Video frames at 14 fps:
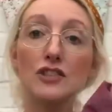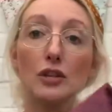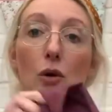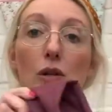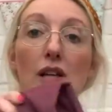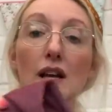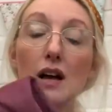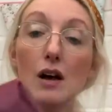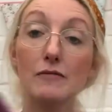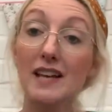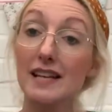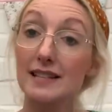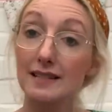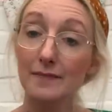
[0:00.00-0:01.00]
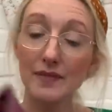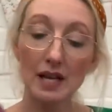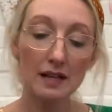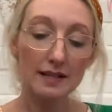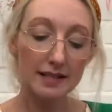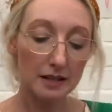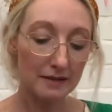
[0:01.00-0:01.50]
the colour of this.
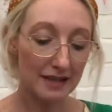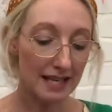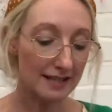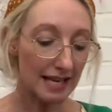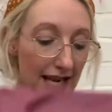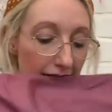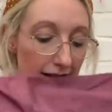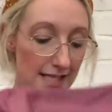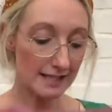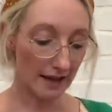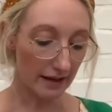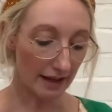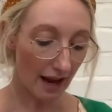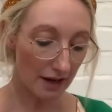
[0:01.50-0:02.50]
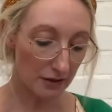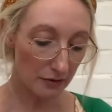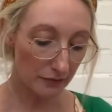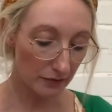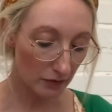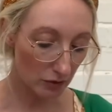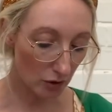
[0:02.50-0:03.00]
So this is a kind
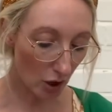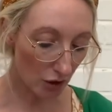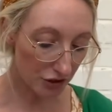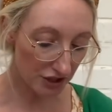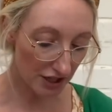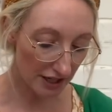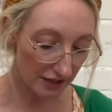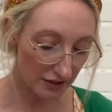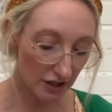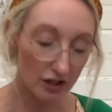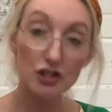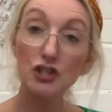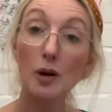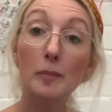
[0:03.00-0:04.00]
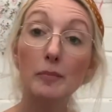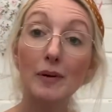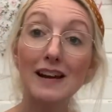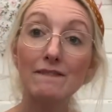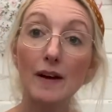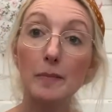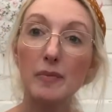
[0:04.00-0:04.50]
of cotton chambray
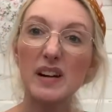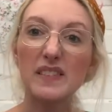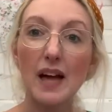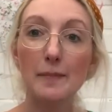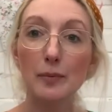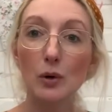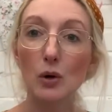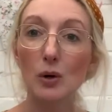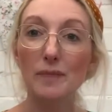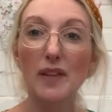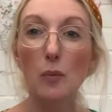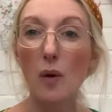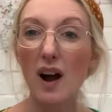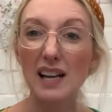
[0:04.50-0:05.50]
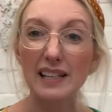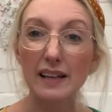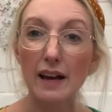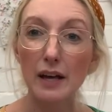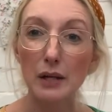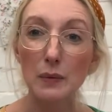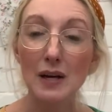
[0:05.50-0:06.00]
fabric that I bought a while
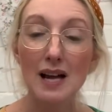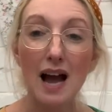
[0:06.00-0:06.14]
ago,